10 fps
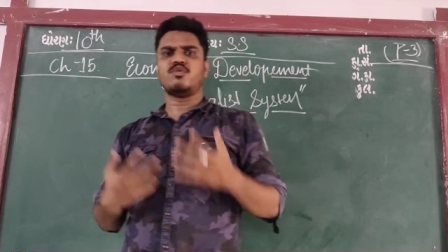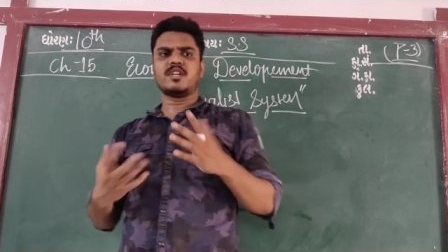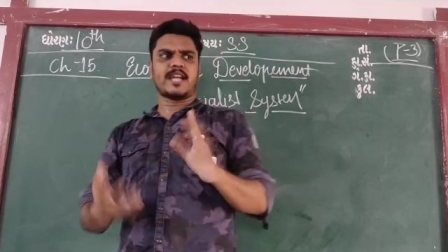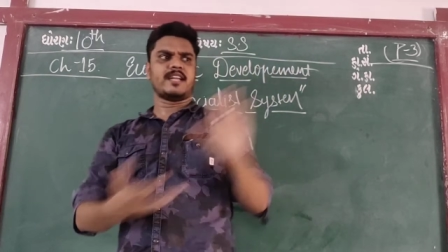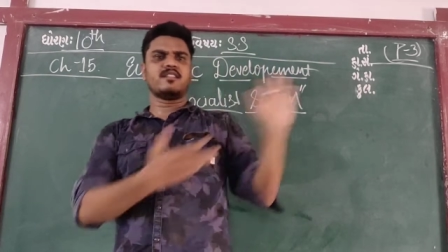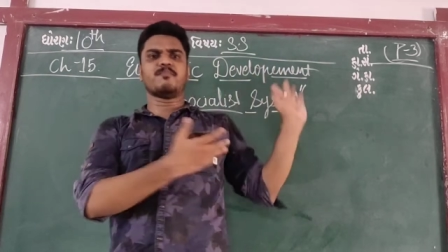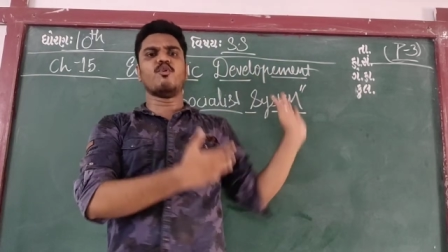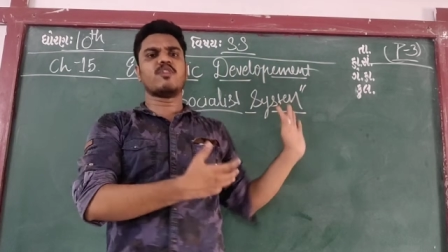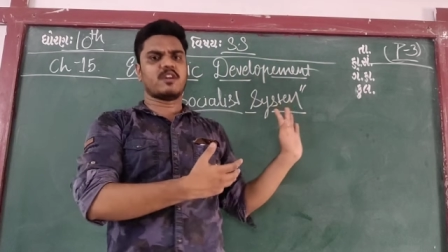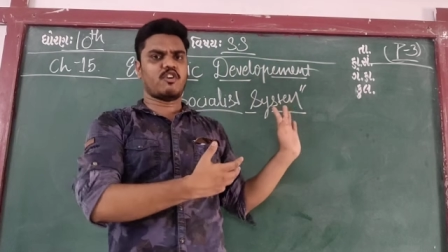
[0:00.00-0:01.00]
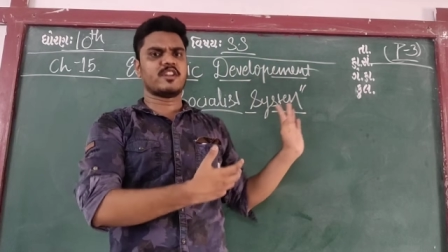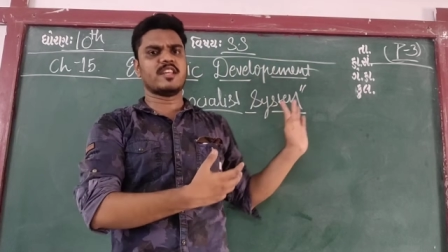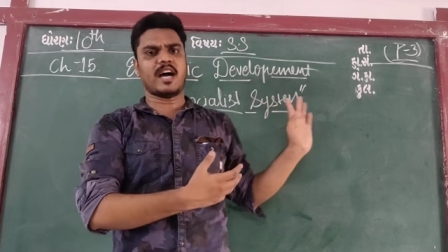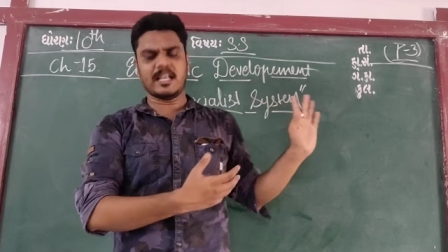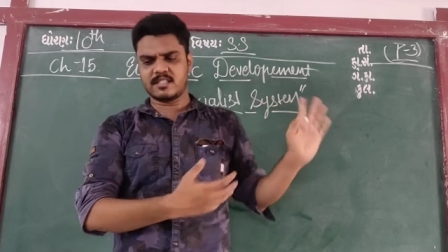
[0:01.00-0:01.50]
Don't write in the book or
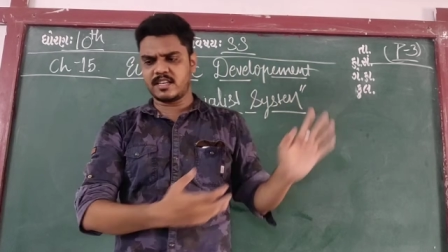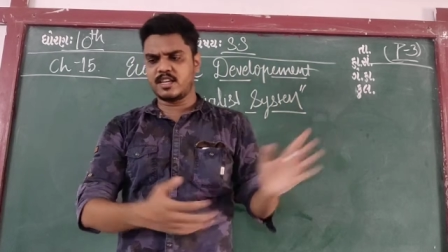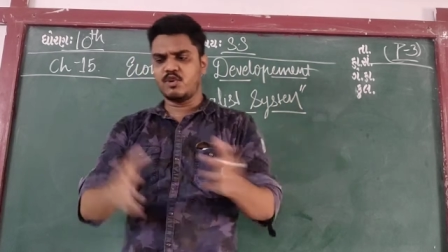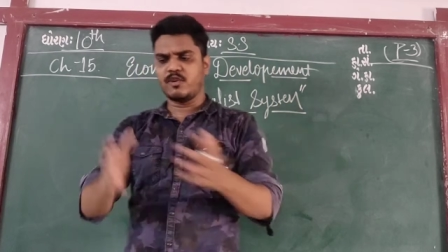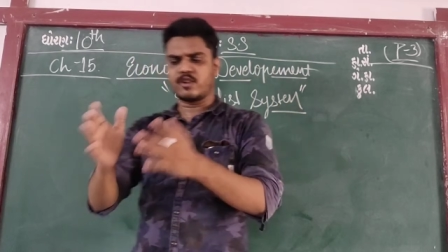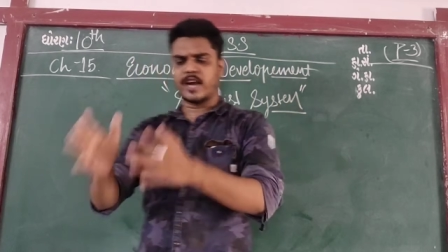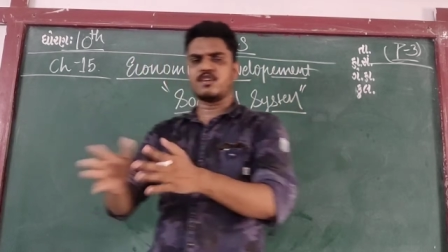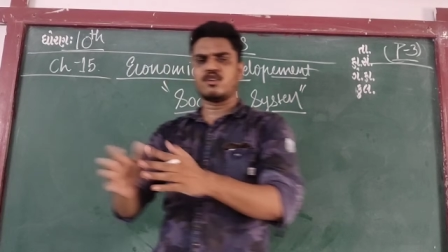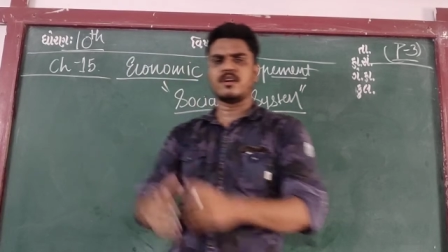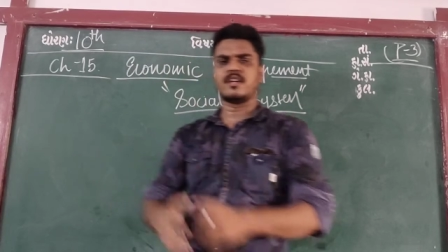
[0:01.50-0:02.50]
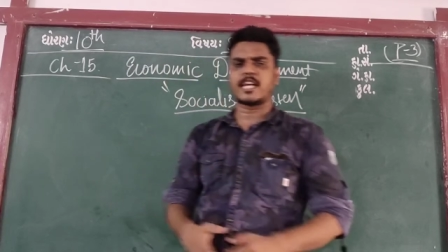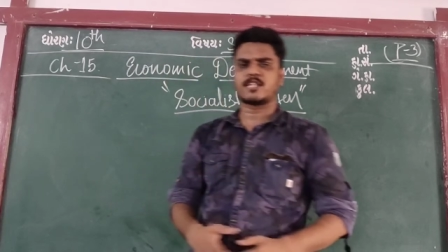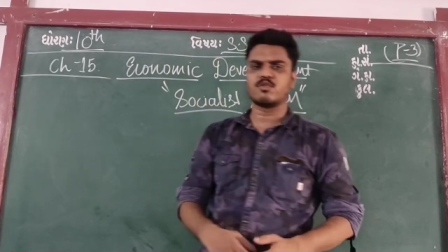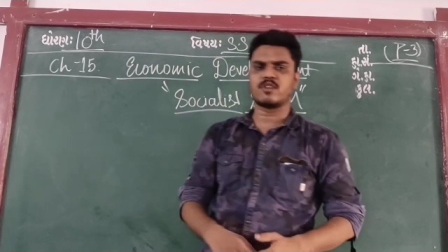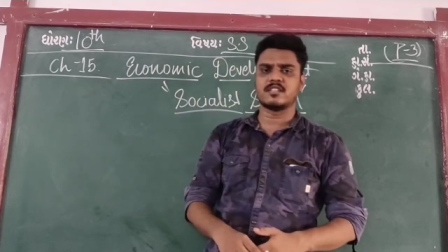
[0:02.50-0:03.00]
the answer. You have to write your
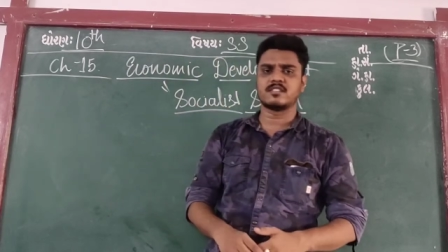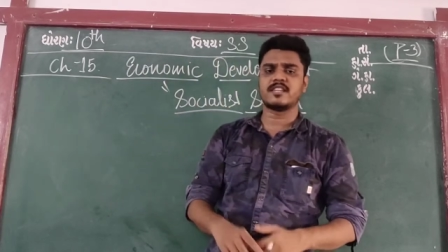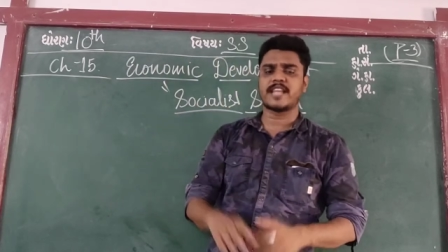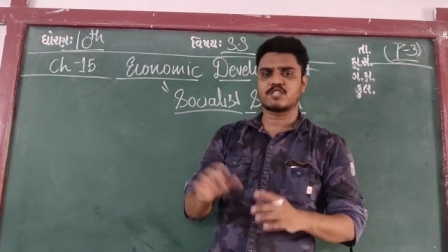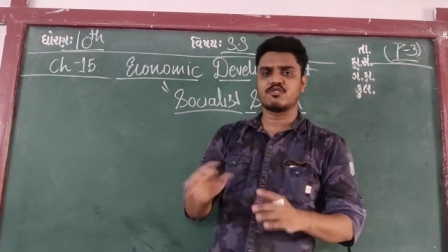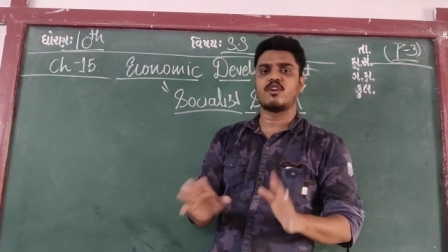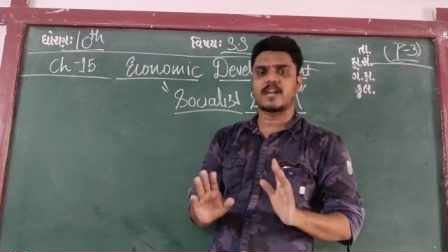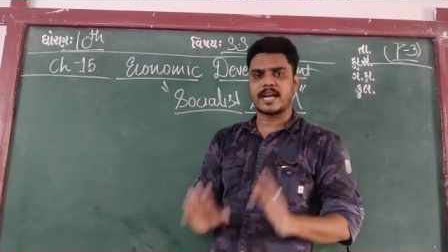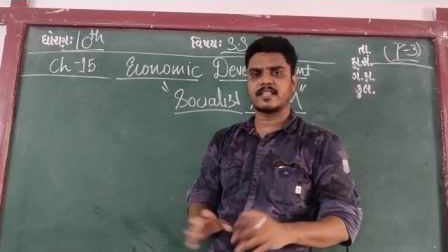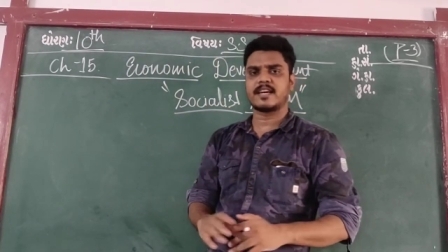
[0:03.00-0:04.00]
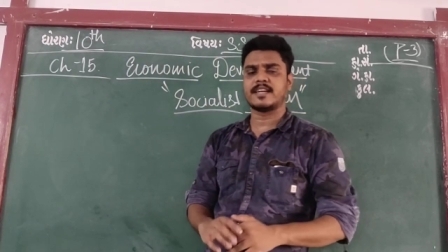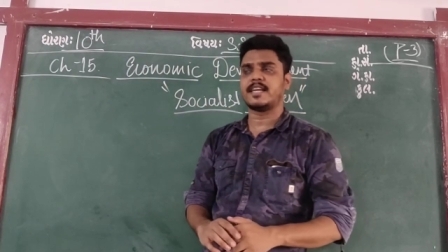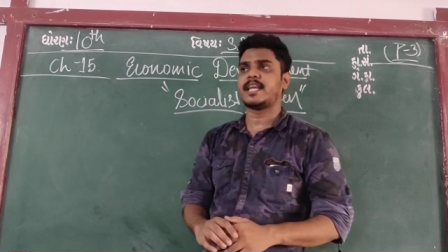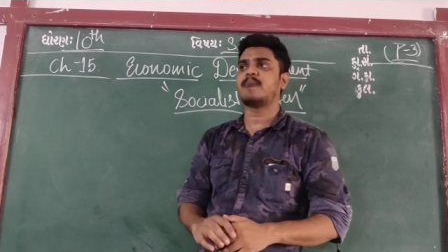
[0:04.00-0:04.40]
textbook answer, textual or write the content.